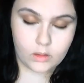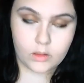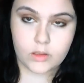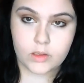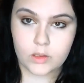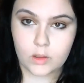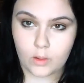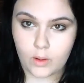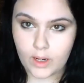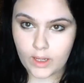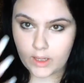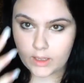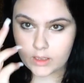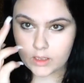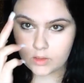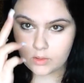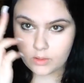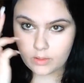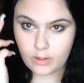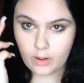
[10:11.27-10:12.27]
So I like
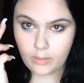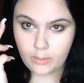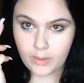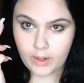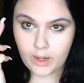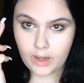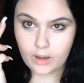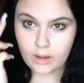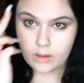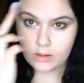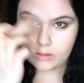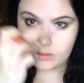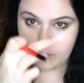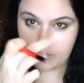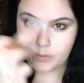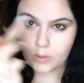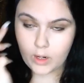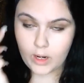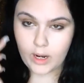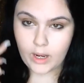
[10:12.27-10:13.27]
to do around my
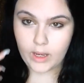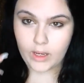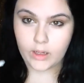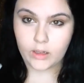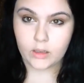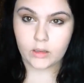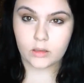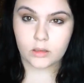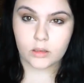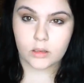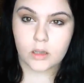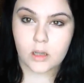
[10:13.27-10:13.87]
forehead